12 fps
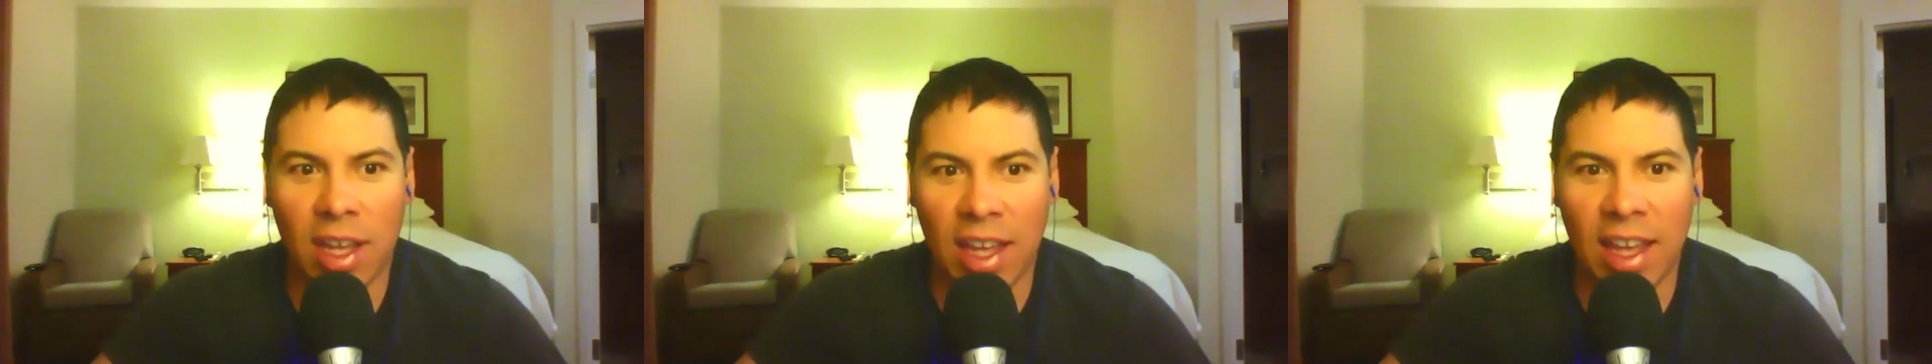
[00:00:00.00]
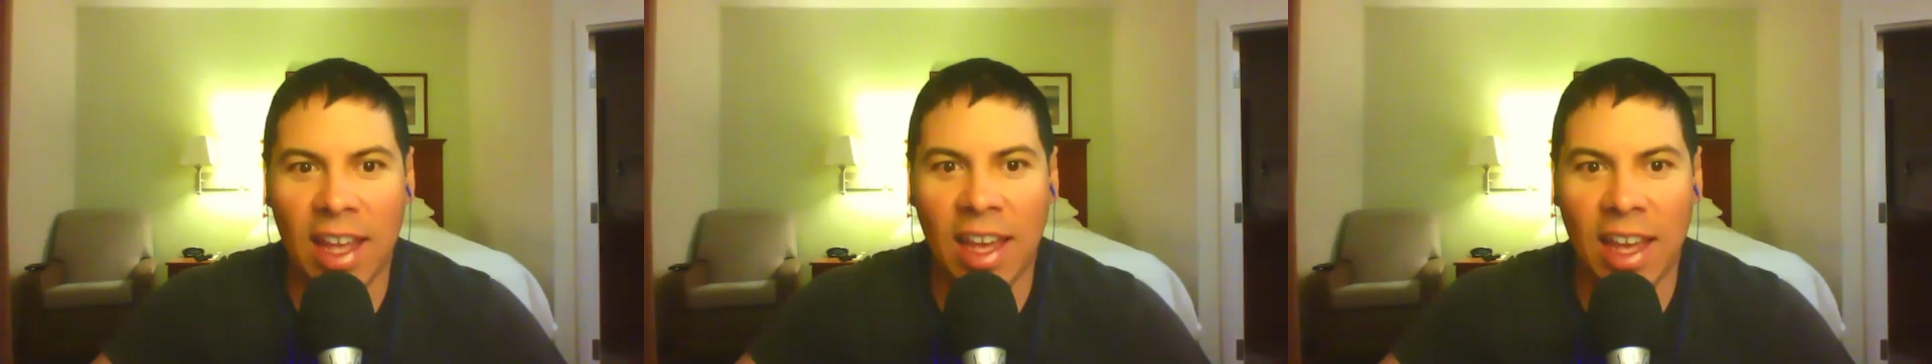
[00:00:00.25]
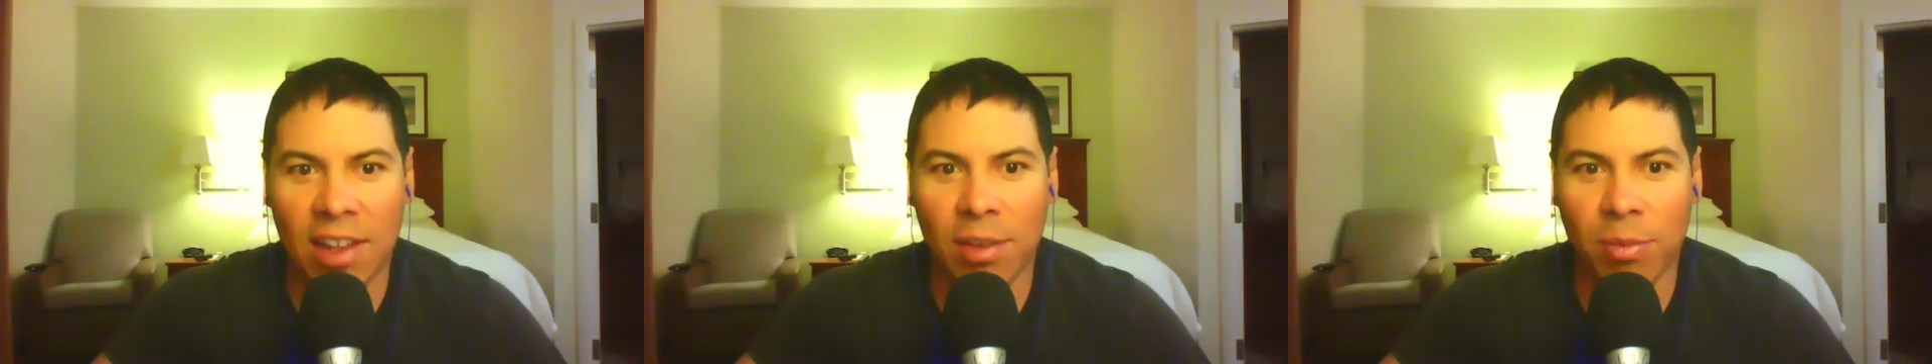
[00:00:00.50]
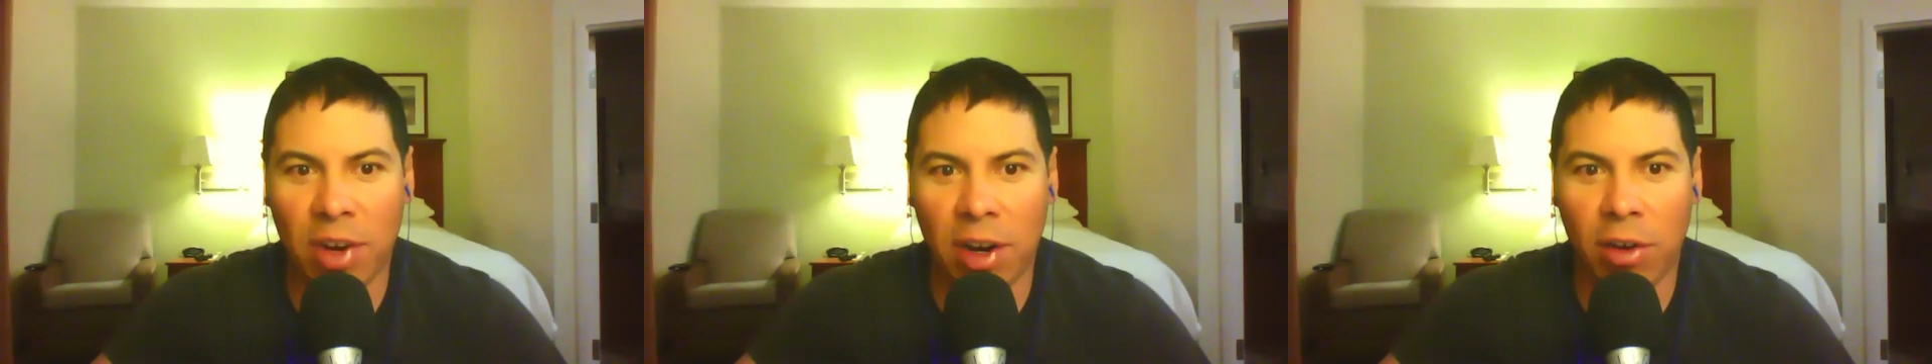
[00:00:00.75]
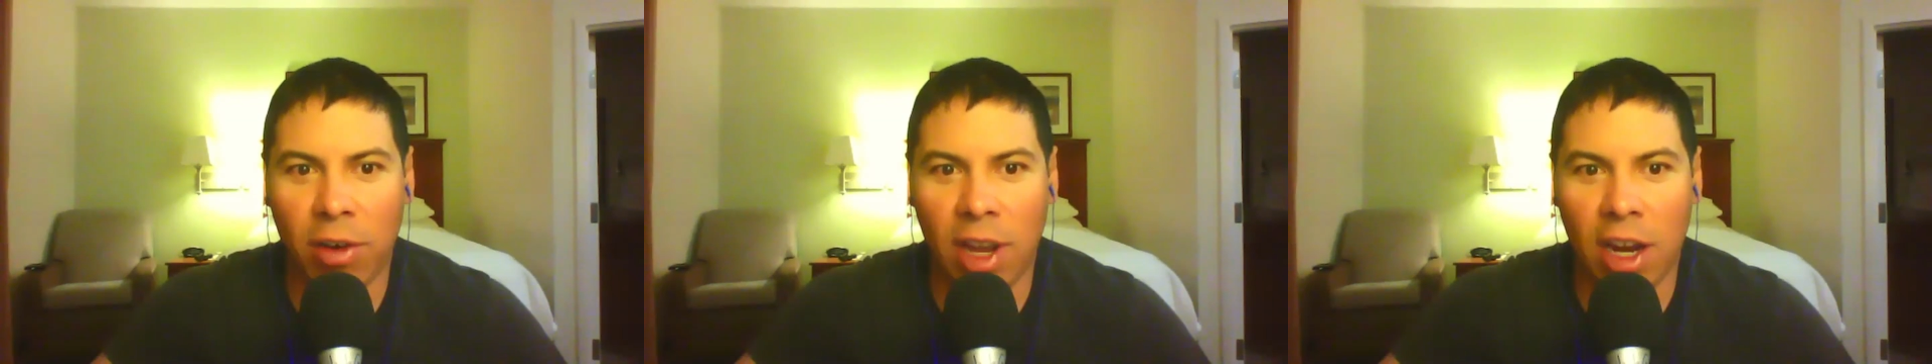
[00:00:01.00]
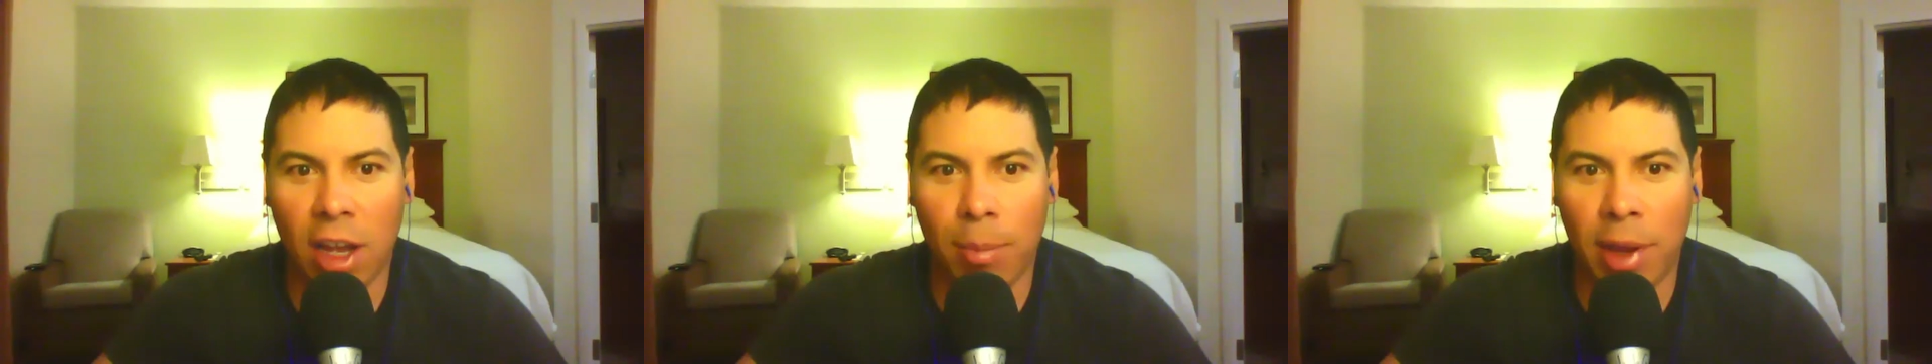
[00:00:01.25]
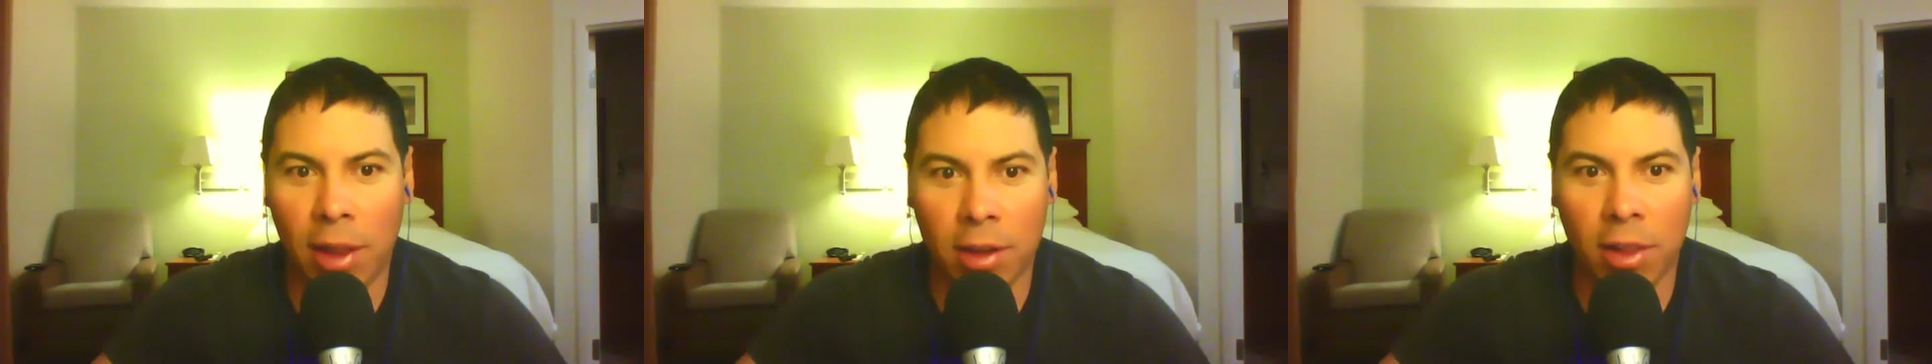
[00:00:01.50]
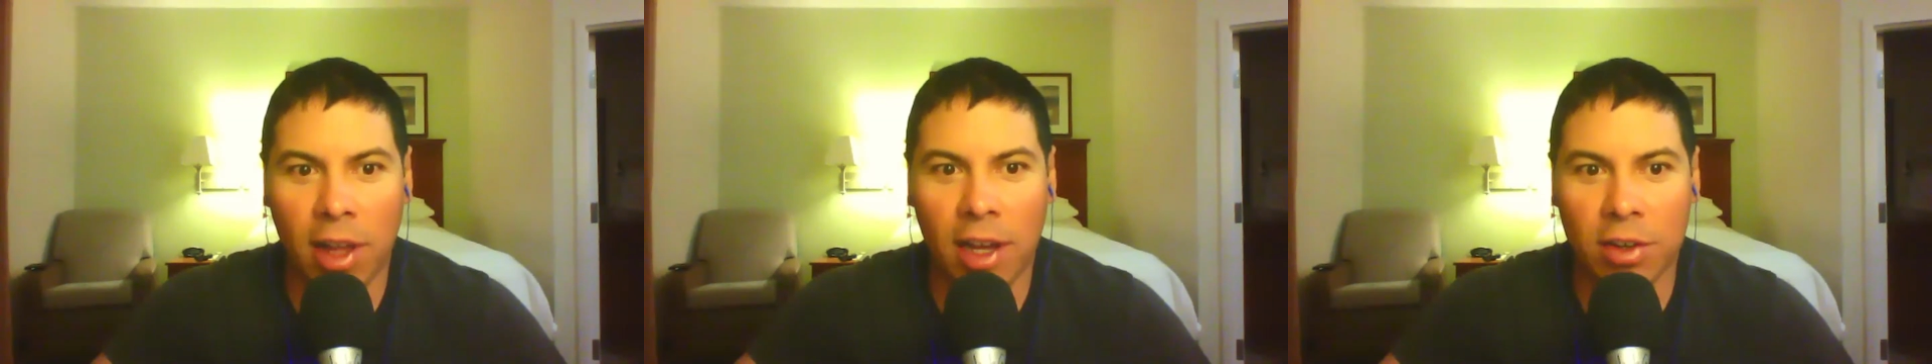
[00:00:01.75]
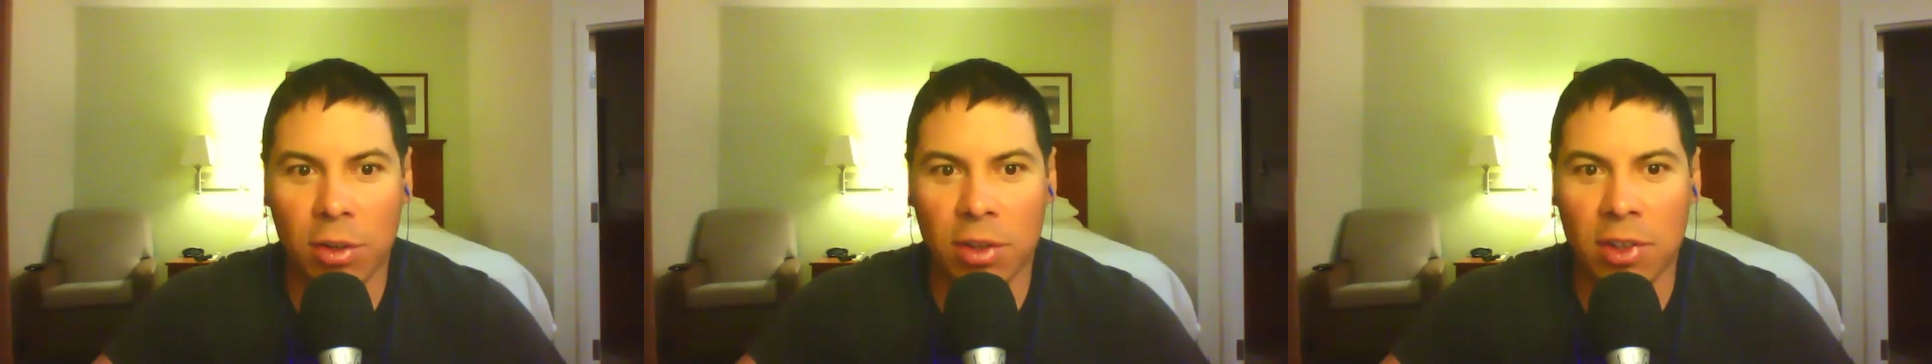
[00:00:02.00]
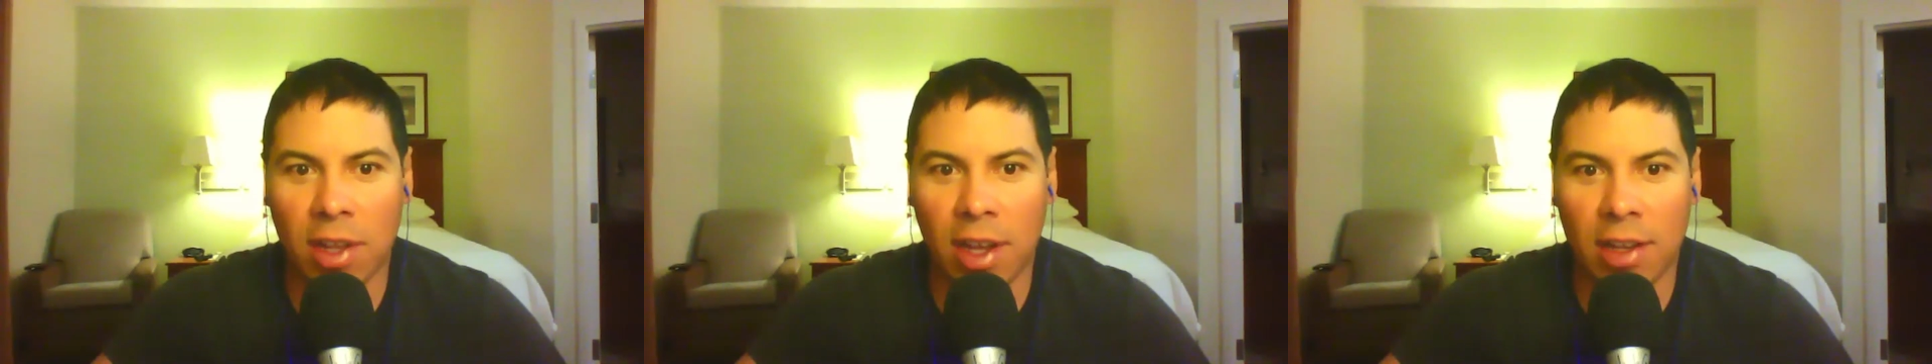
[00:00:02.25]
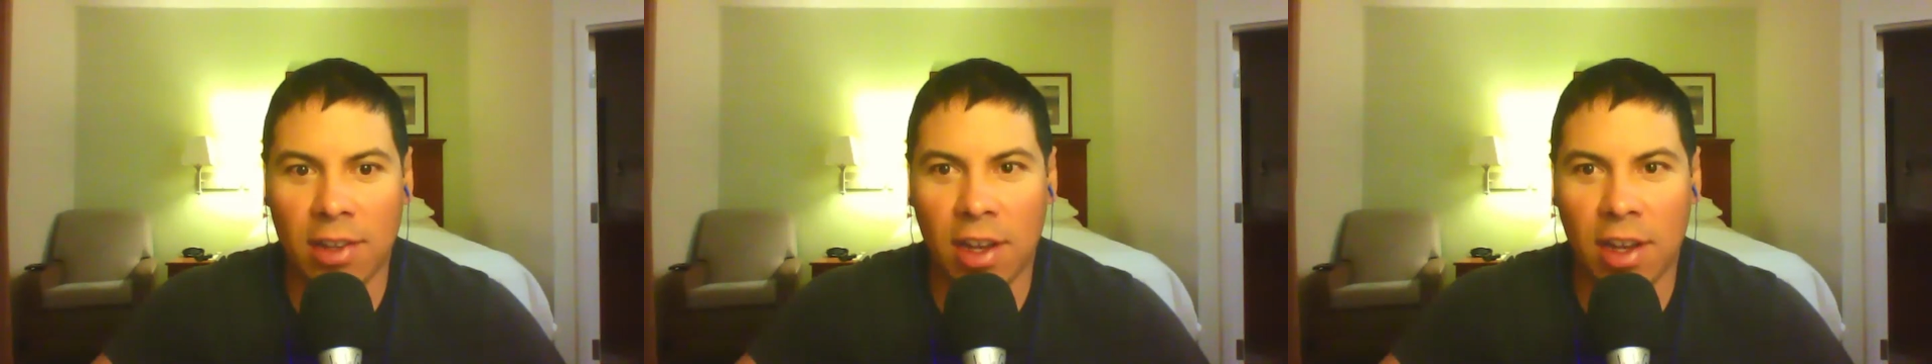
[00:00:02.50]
it has some very great paleontological sites.